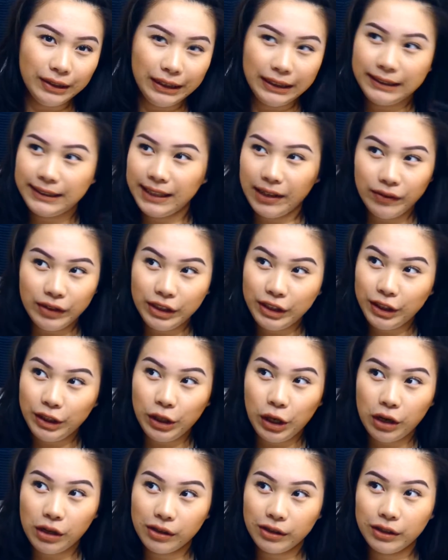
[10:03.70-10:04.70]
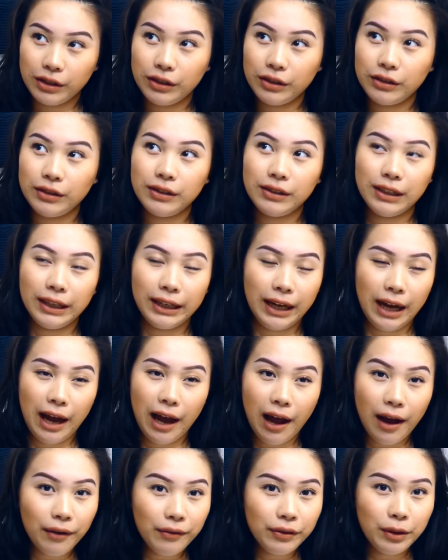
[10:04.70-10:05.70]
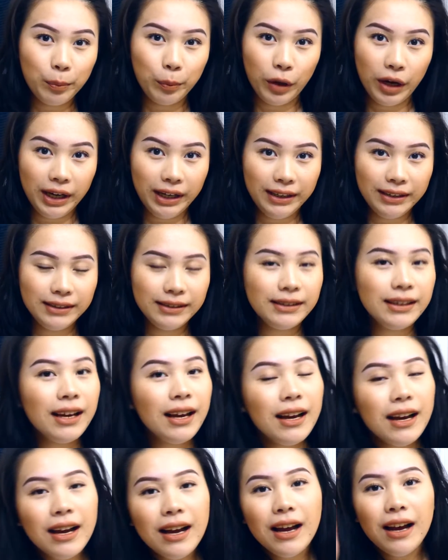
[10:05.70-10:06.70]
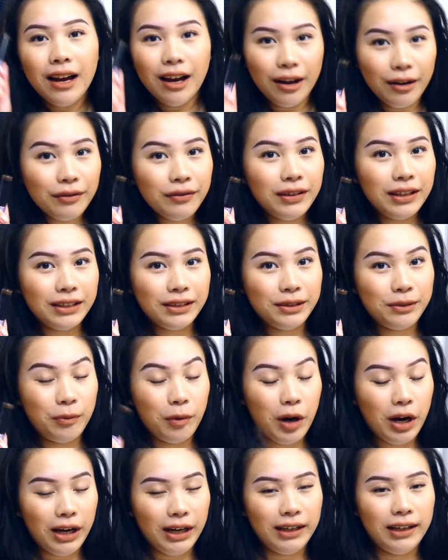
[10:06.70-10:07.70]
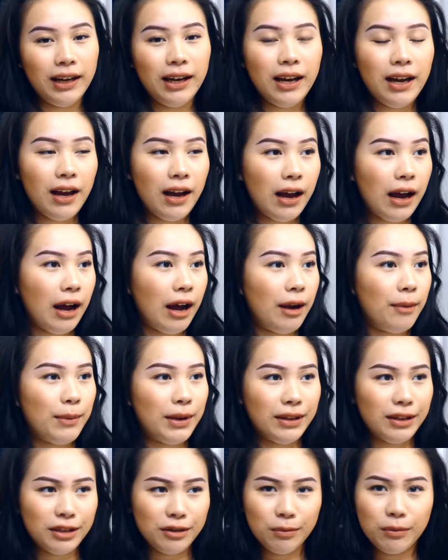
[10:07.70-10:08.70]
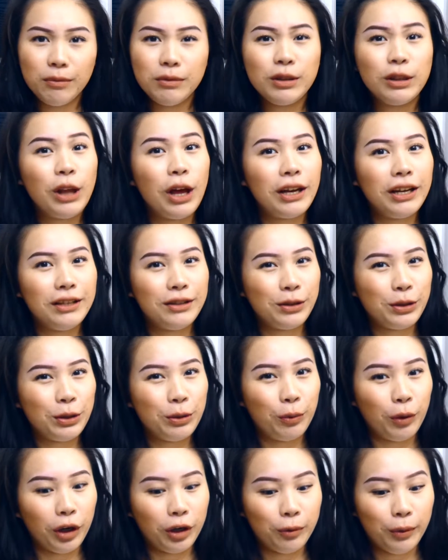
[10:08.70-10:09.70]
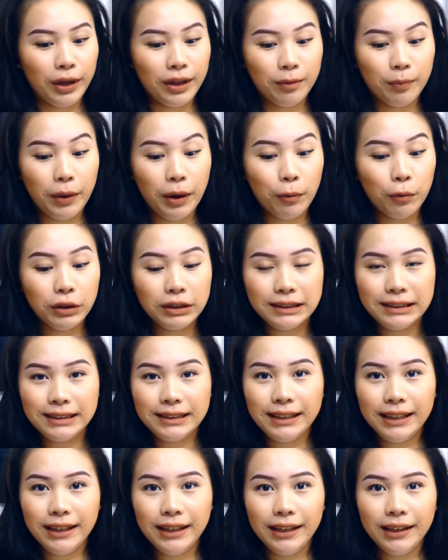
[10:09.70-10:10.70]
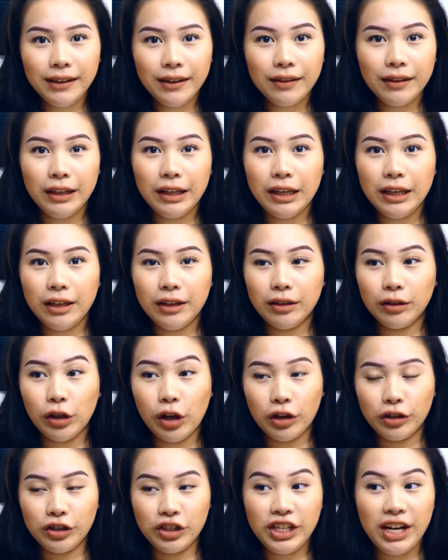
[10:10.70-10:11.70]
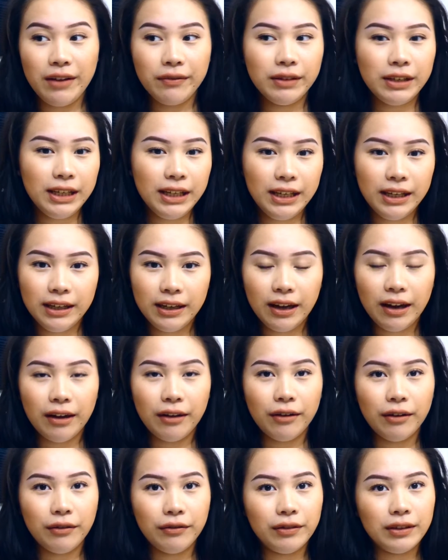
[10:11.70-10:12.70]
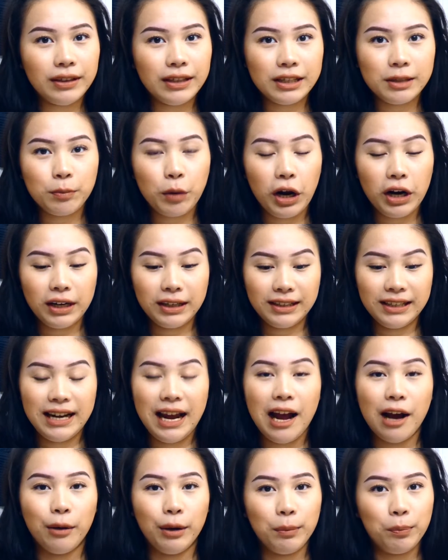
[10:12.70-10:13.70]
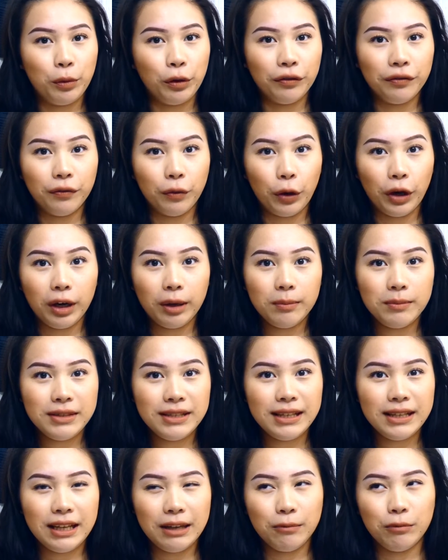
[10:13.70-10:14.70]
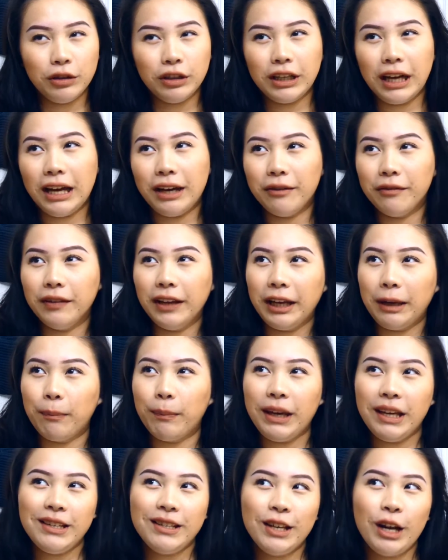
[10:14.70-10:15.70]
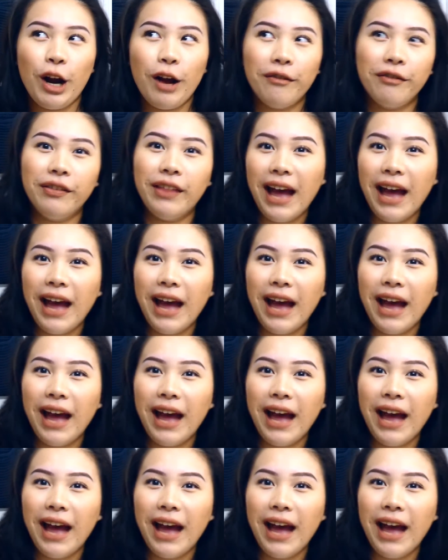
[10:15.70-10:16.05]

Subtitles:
like $17, like half the price of this one. And this one was a lot easier to work with, but we'll see the longevity of this product and how it performs, and then we'll kind of like base it off